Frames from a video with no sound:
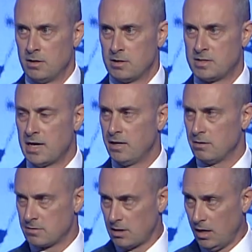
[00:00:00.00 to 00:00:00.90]
standing
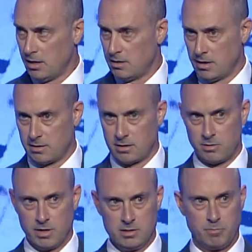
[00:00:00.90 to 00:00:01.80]
outside like a
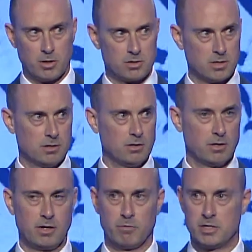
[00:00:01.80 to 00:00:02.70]
crazy person,
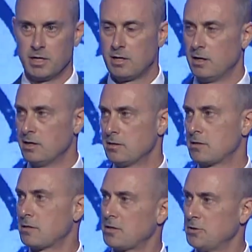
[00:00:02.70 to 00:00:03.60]
looking
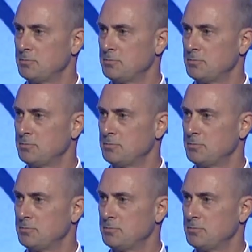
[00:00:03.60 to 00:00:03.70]
ridiculous,